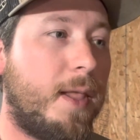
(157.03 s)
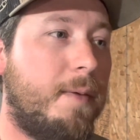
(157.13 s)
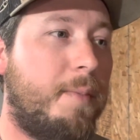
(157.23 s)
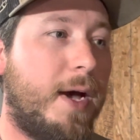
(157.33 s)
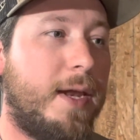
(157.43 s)

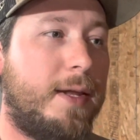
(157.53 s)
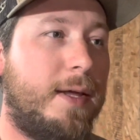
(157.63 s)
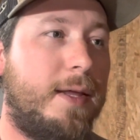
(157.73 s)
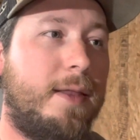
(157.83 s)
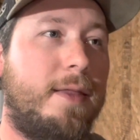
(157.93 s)
But
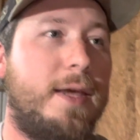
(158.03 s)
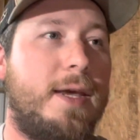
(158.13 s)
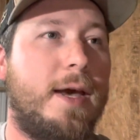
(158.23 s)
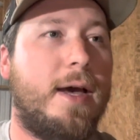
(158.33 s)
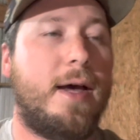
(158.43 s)

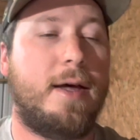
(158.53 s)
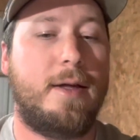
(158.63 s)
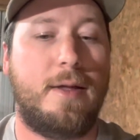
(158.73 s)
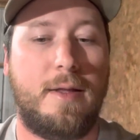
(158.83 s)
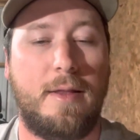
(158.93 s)
the
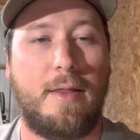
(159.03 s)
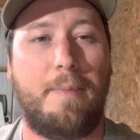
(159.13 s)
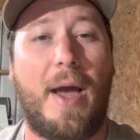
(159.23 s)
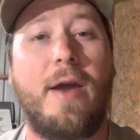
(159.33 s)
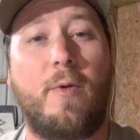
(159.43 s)

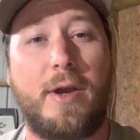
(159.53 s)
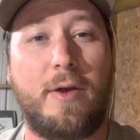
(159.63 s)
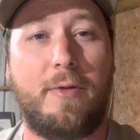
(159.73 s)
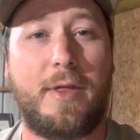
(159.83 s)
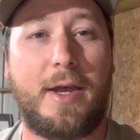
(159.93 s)
bite
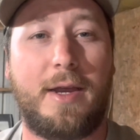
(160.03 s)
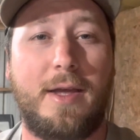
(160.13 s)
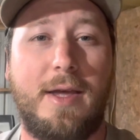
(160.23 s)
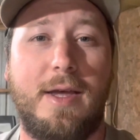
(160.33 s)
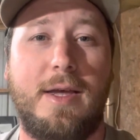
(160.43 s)
window thing
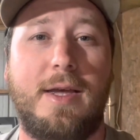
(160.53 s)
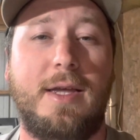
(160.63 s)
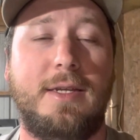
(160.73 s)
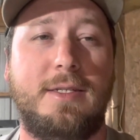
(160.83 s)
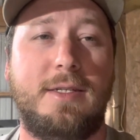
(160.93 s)

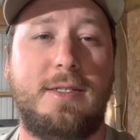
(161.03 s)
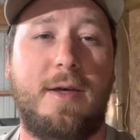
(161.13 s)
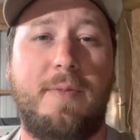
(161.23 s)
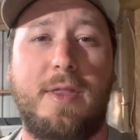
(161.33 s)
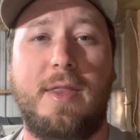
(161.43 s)
is
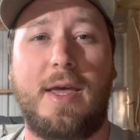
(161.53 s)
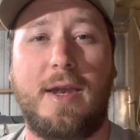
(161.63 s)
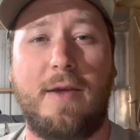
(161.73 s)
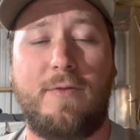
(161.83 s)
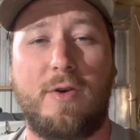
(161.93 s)
something that
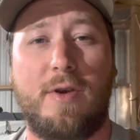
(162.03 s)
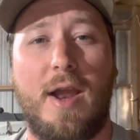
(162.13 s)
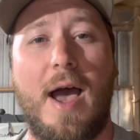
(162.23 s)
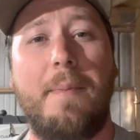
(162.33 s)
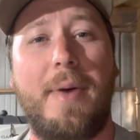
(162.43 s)
if you're
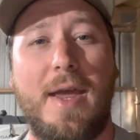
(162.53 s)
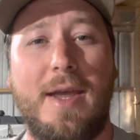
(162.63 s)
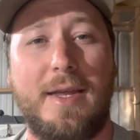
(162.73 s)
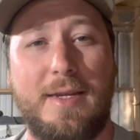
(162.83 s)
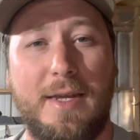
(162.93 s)
not
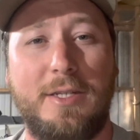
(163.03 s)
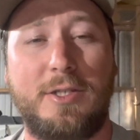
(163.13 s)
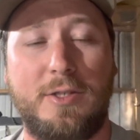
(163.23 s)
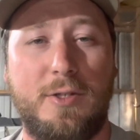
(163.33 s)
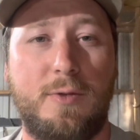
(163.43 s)
paying
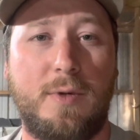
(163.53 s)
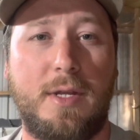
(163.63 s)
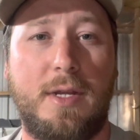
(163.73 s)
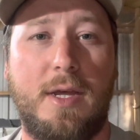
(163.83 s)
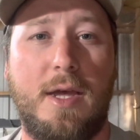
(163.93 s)
attention to it,